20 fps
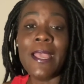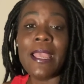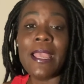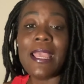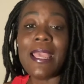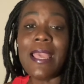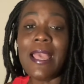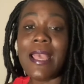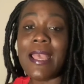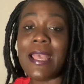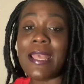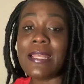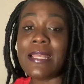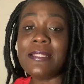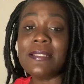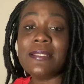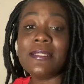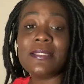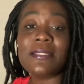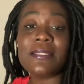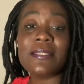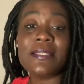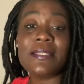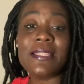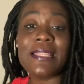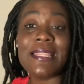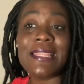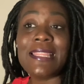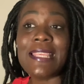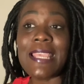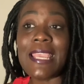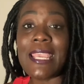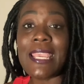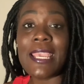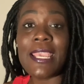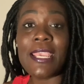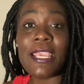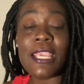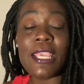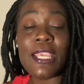and
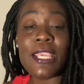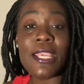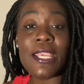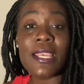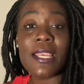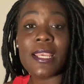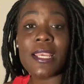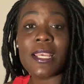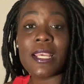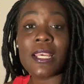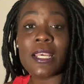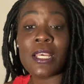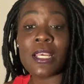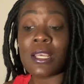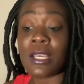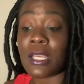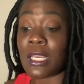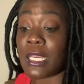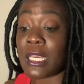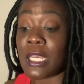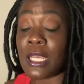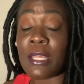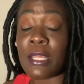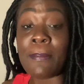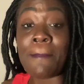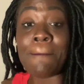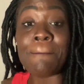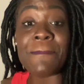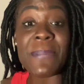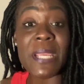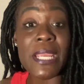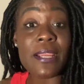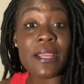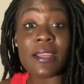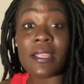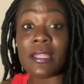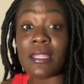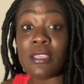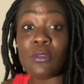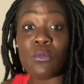they
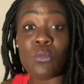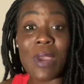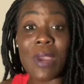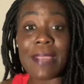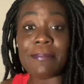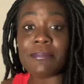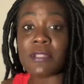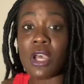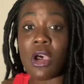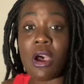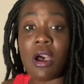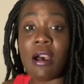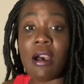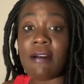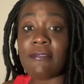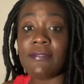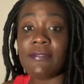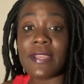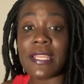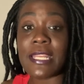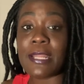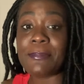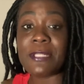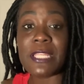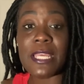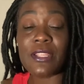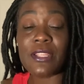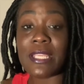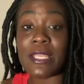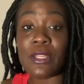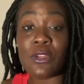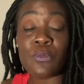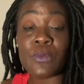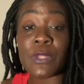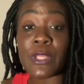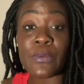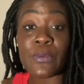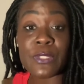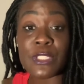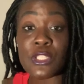barely wiped off. And I'm telling you,
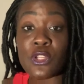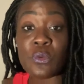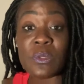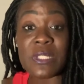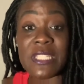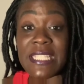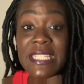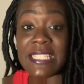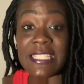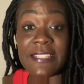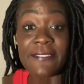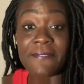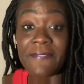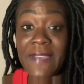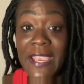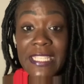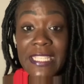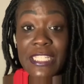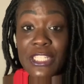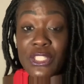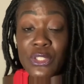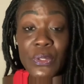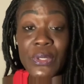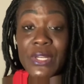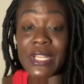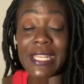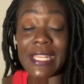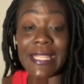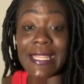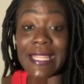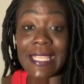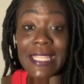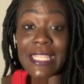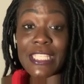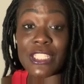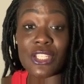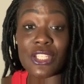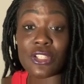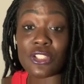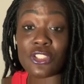there was no disinfectant or anything. They
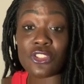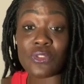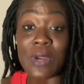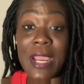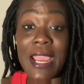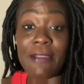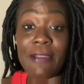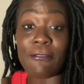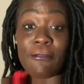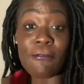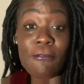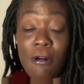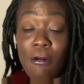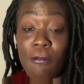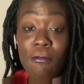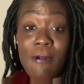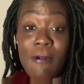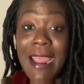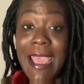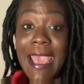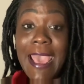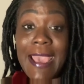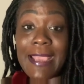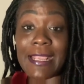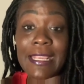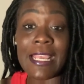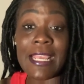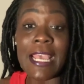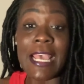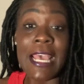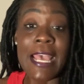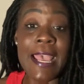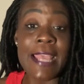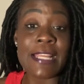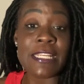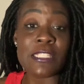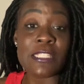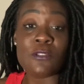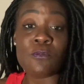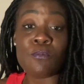took a dry rag and
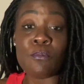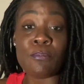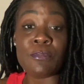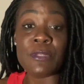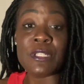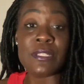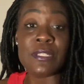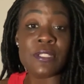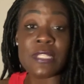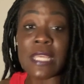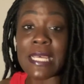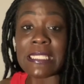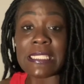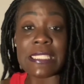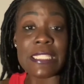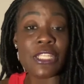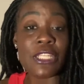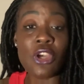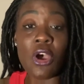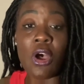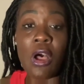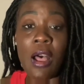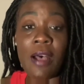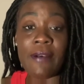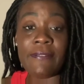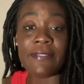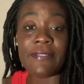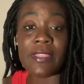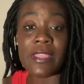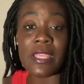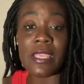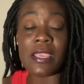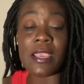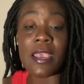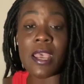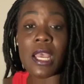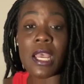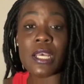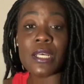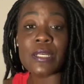just dusted off
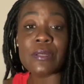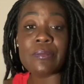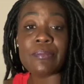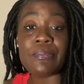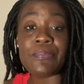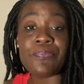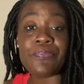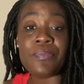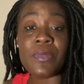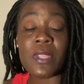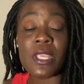the